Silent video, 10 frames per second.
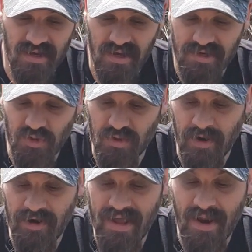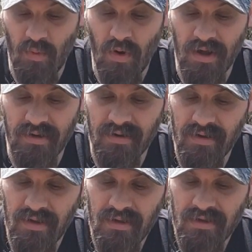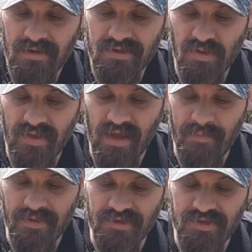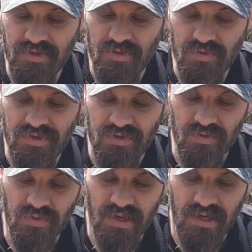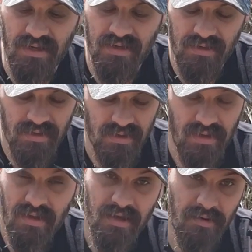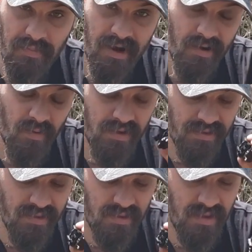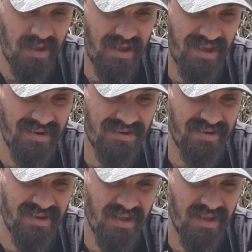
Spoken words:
I told them I already had a 1, so they got me the 2 to compare it with. And